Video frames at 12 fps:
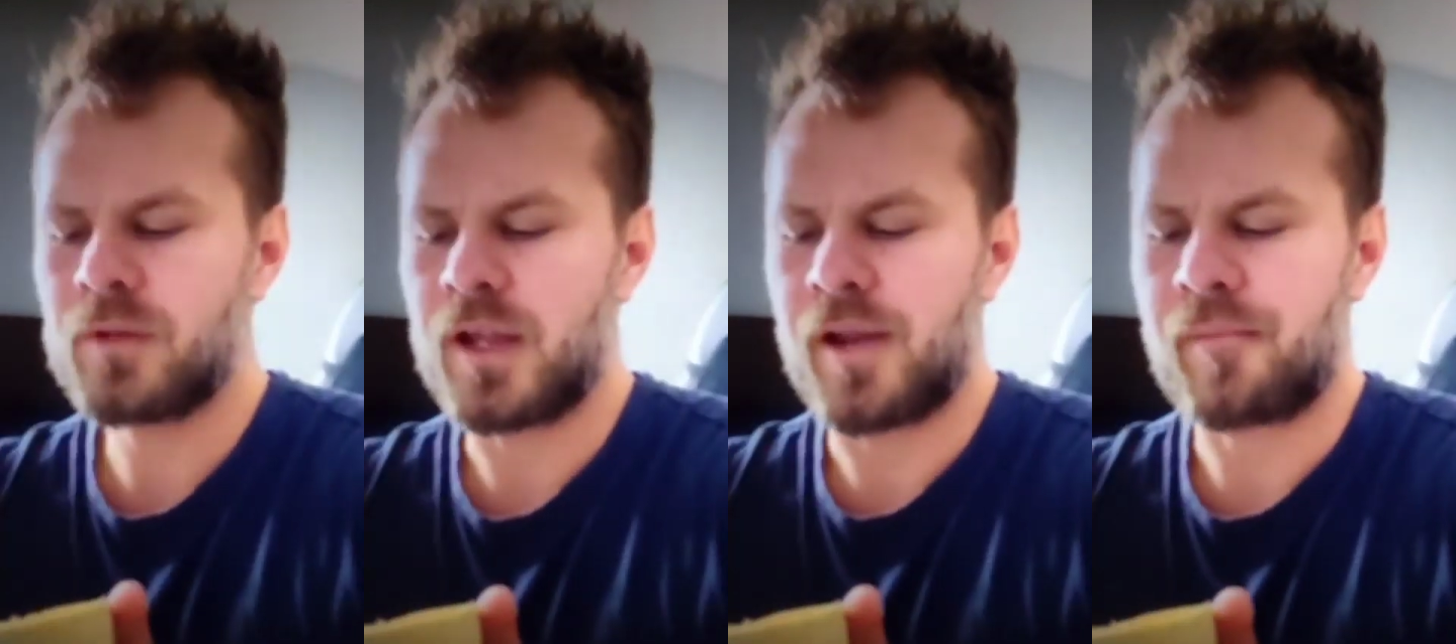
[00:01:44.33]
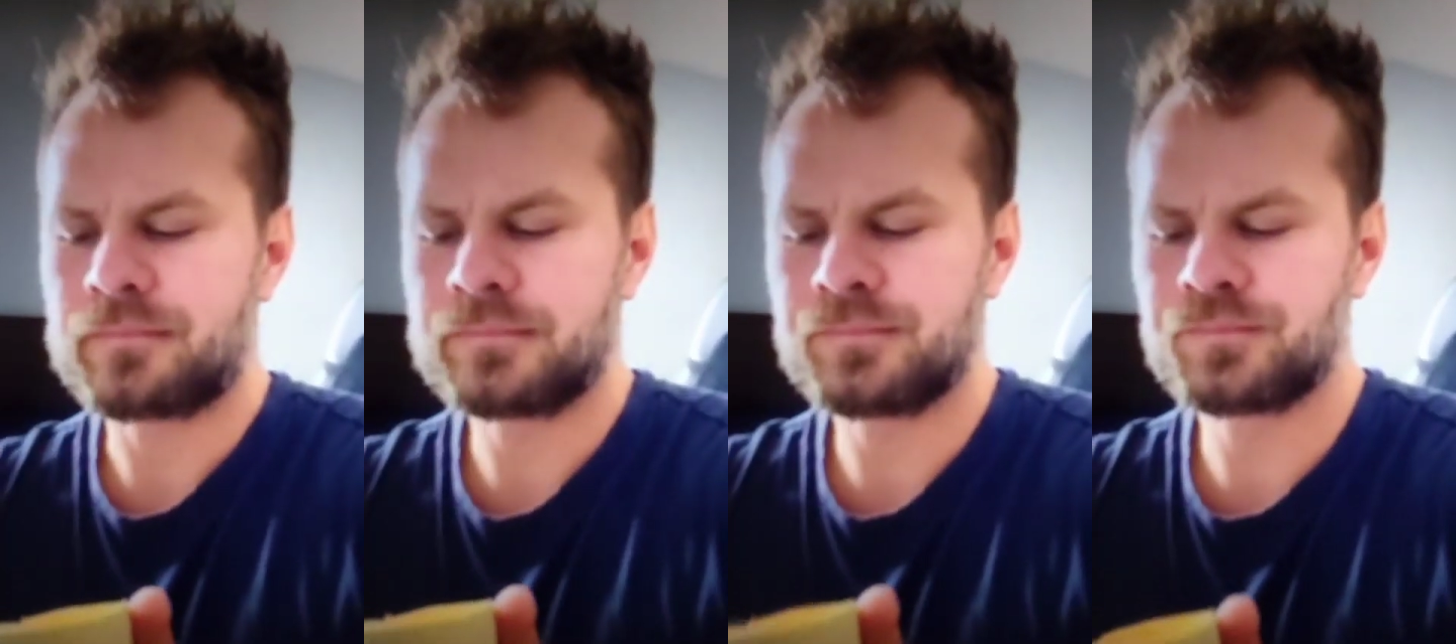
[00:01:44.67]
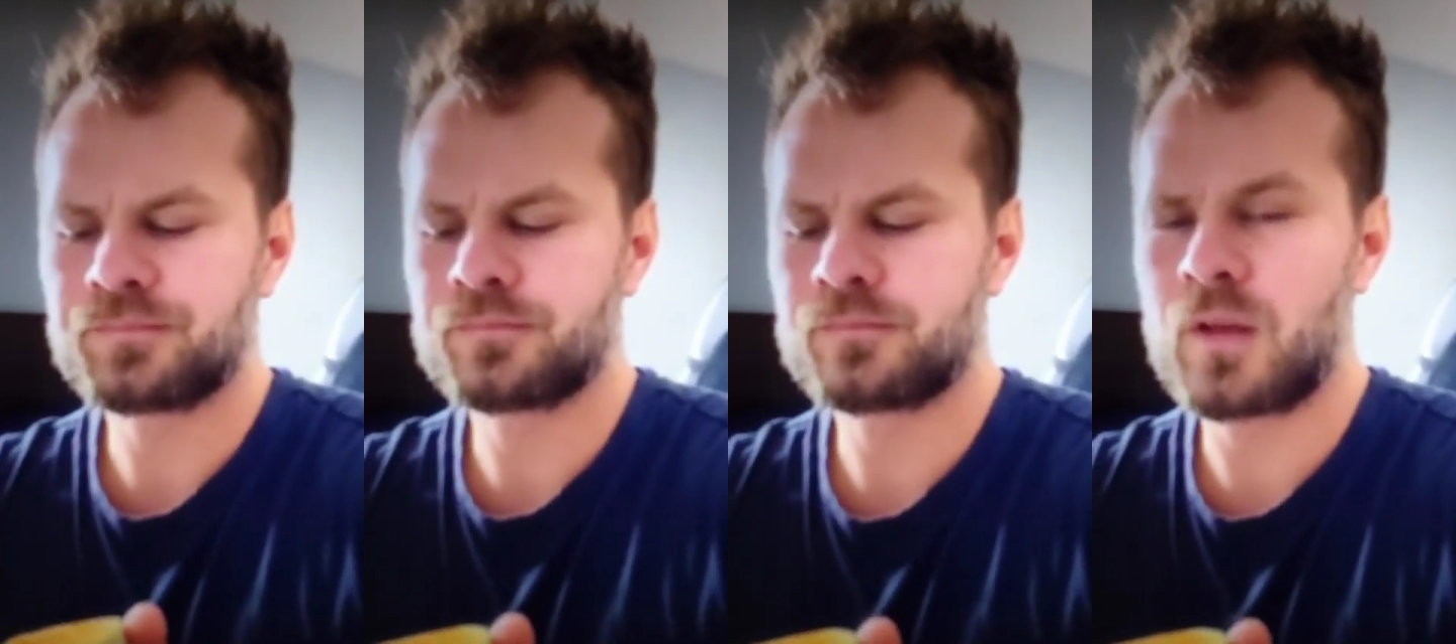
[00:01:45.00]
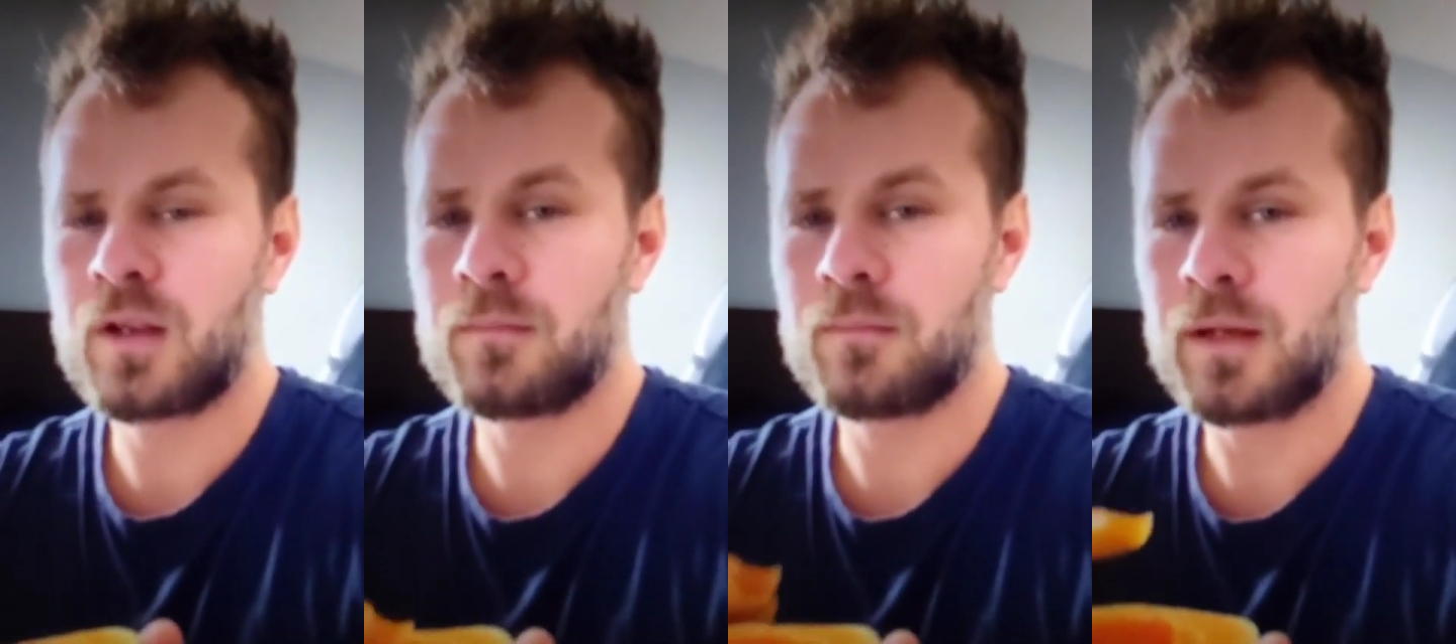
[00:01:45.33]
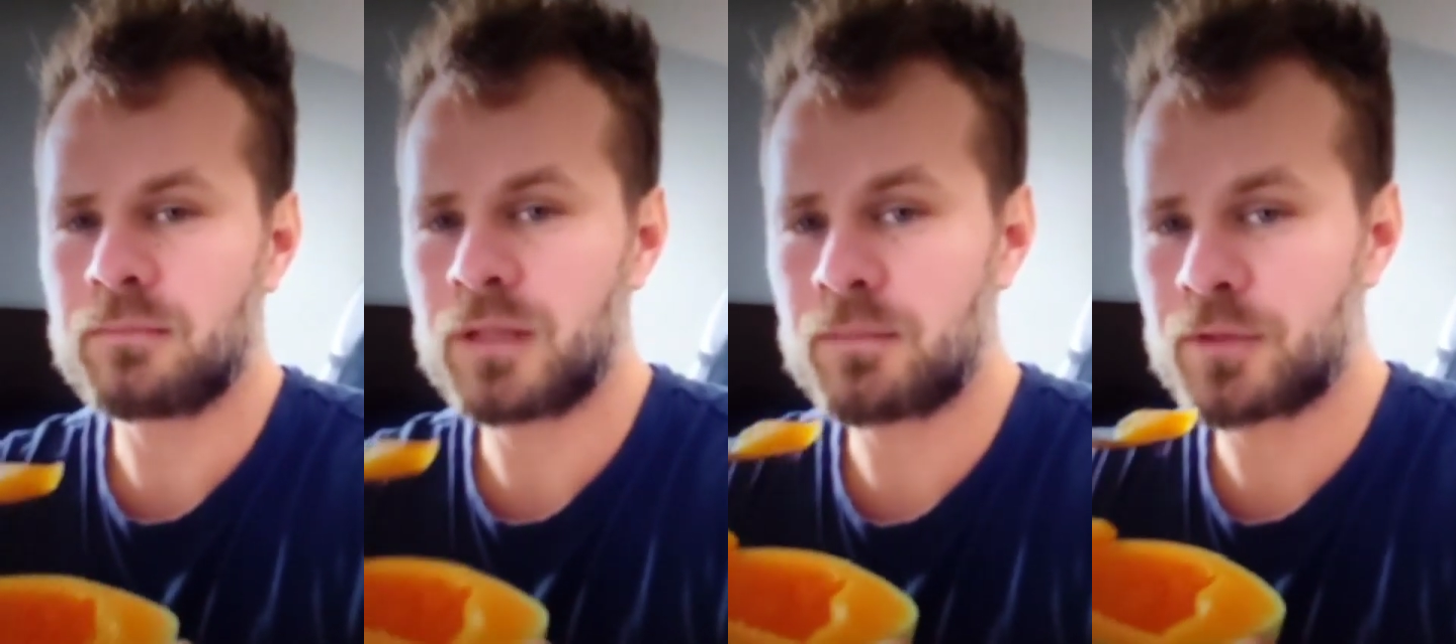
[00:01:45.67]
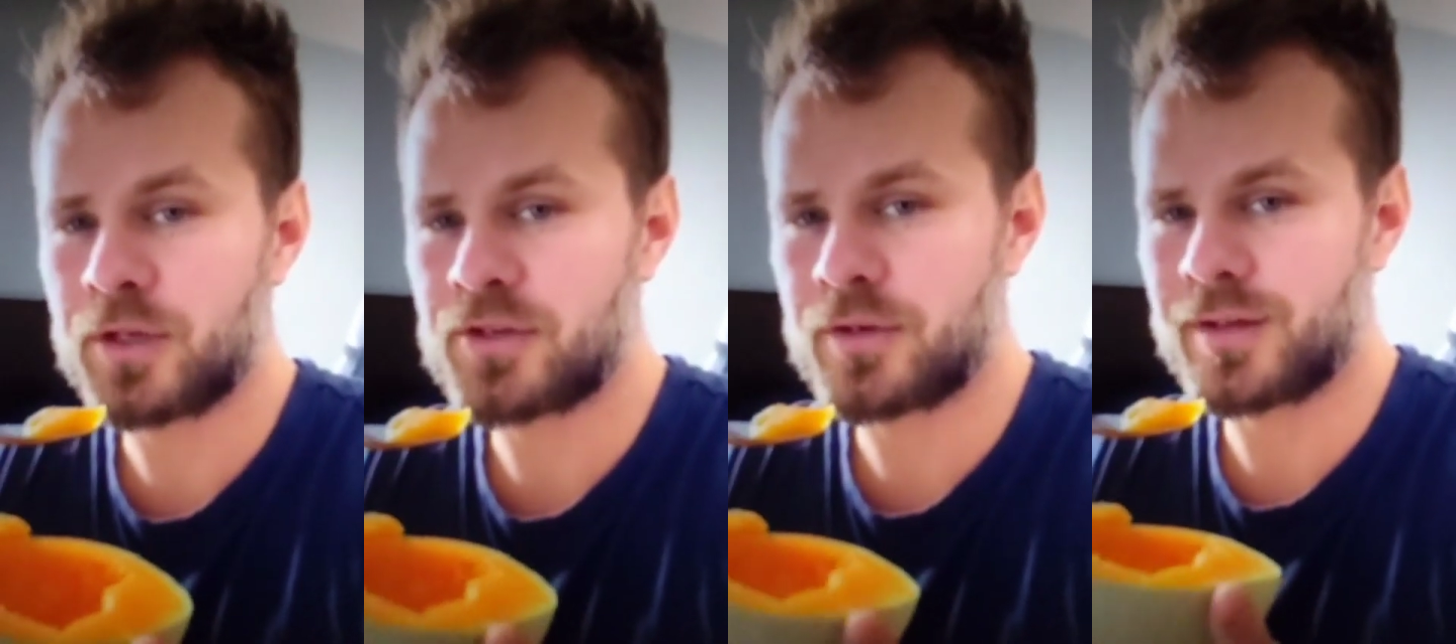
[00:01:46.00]
for me, my blood
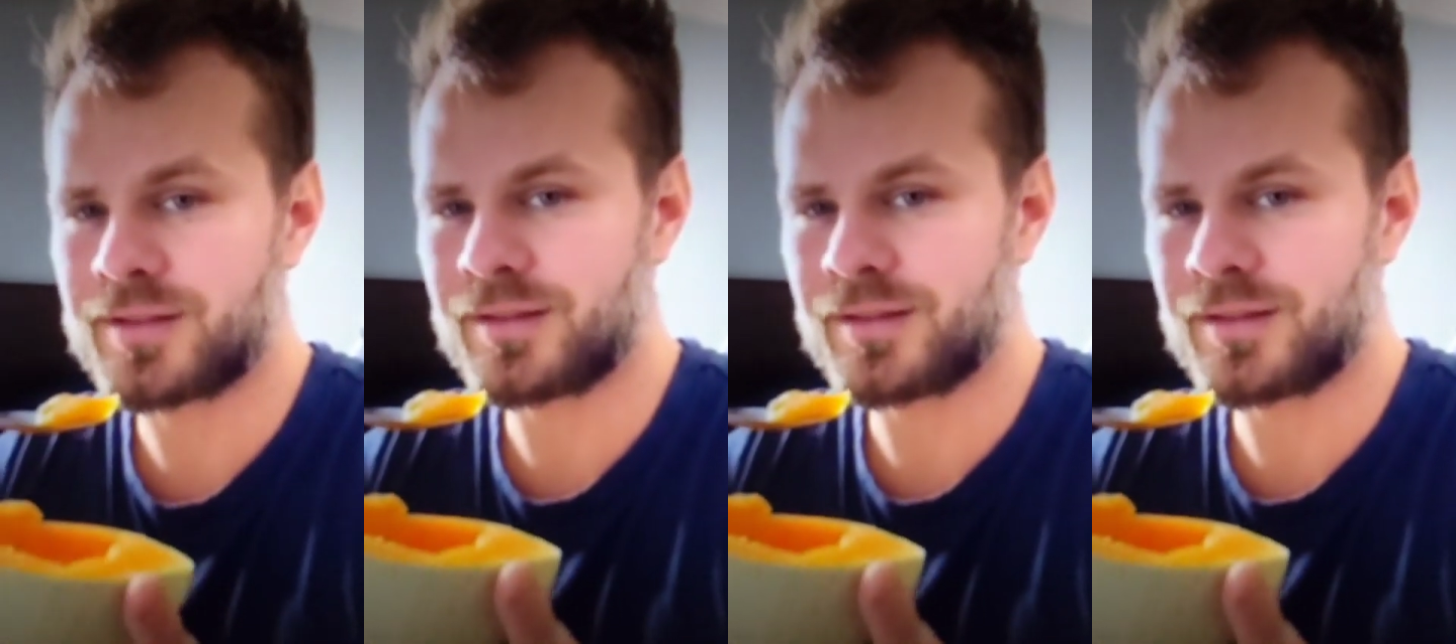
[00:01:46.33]
pressure